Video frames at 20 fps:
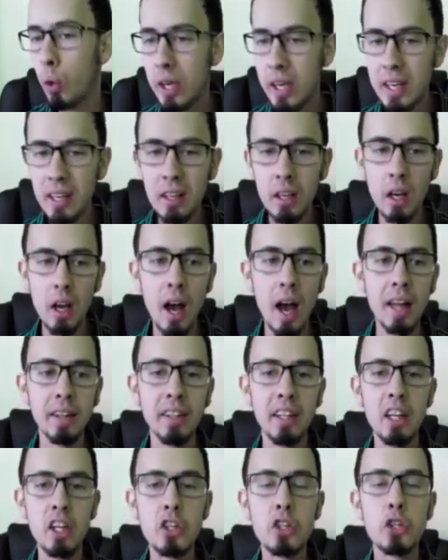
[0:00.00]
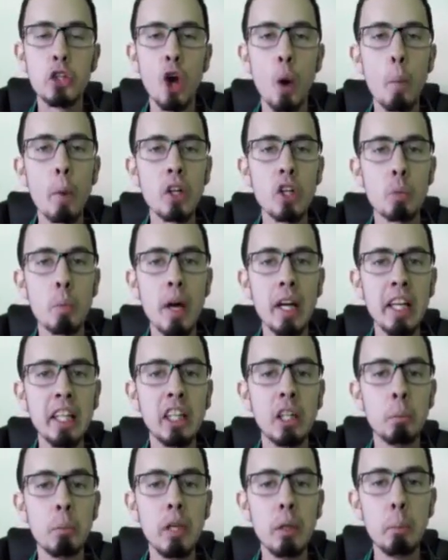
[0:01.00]
We uh, and there is so much
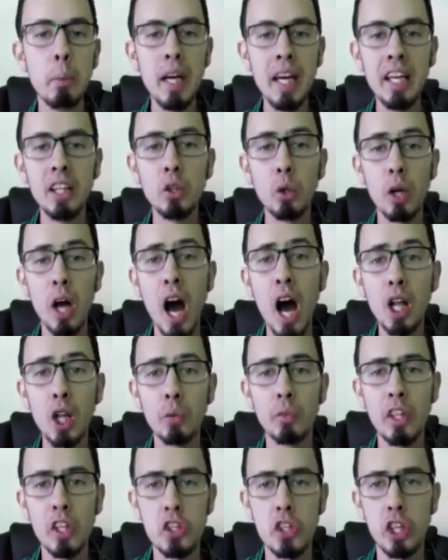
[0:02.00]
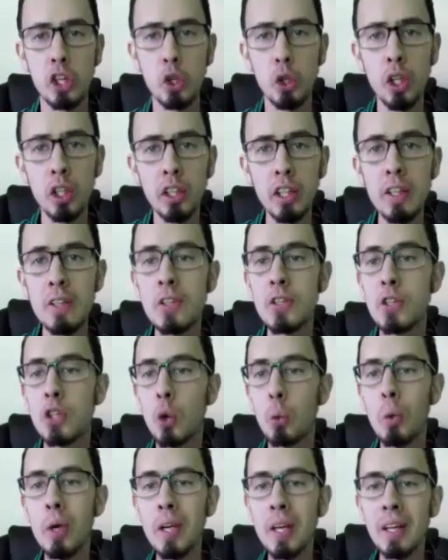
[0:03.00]
money to be made on all these securities,
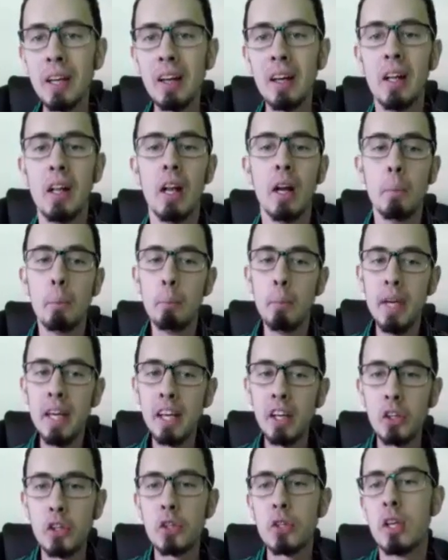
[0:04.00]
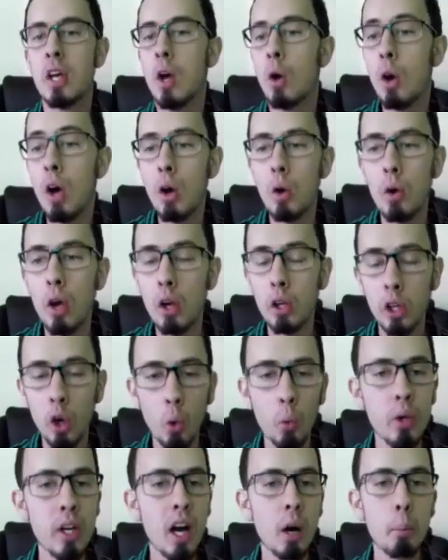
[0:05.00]
so we're gonna mix. Uh, you
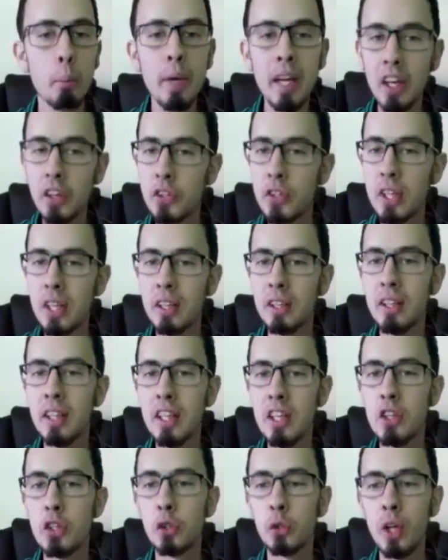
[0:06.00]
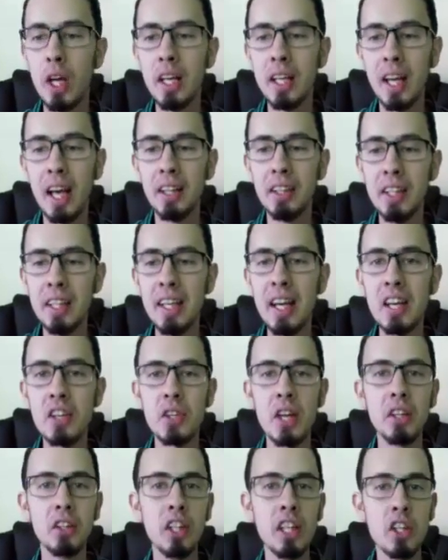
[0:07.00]
know, we are mixing these trading
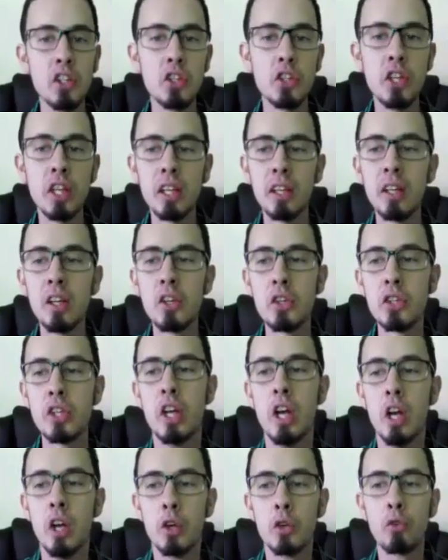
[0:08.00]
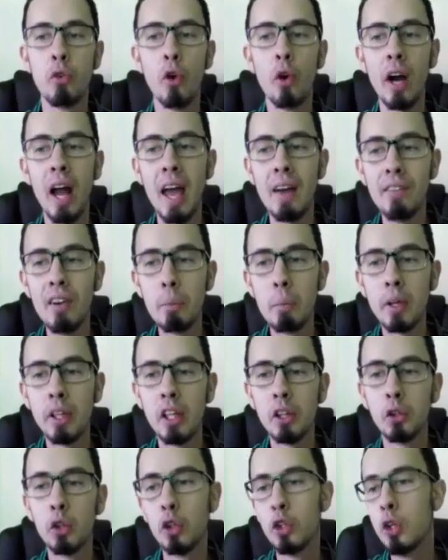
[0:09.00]
ideas and these signals for
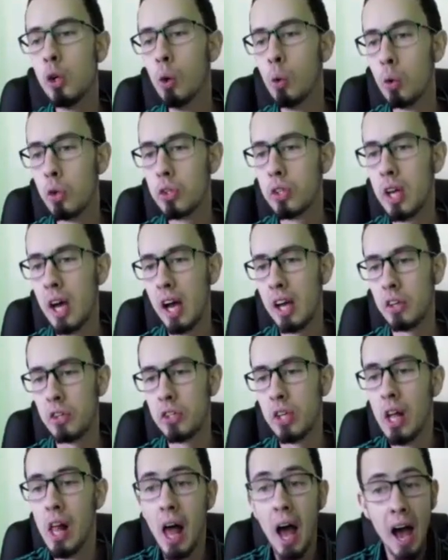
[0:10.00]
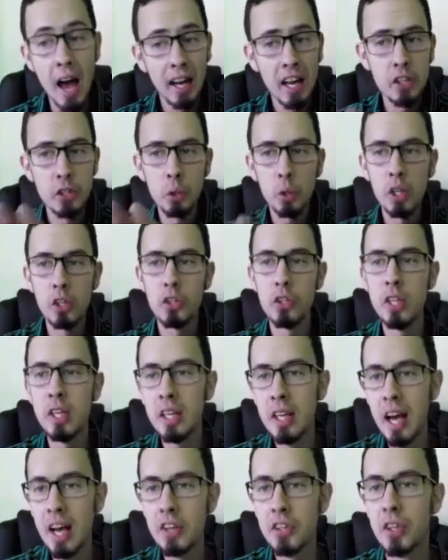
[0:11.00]
everybody to use, guys. And as you can
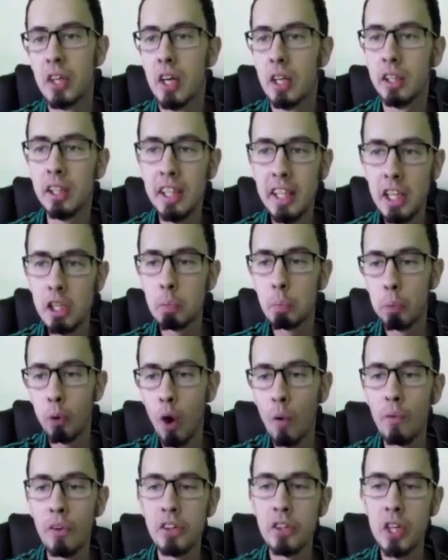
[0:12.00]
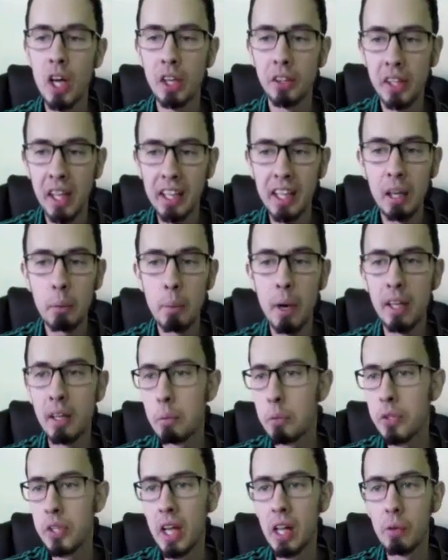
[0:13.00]
see, guys, these profits are telling by
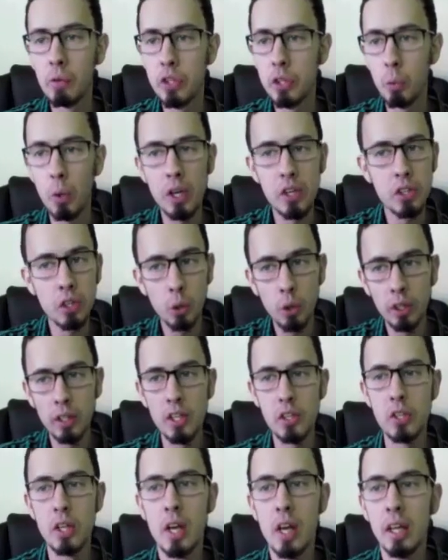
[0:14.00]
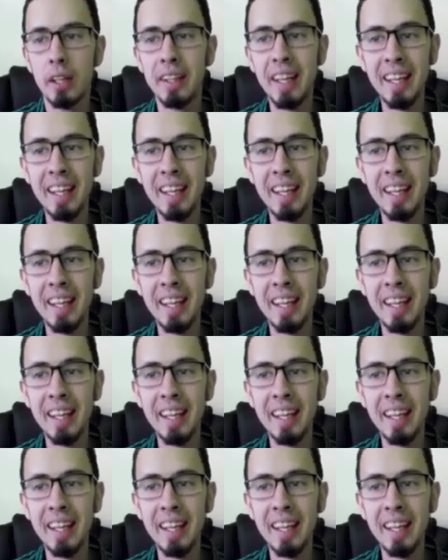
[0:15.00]
themselves. So what is? Look at this.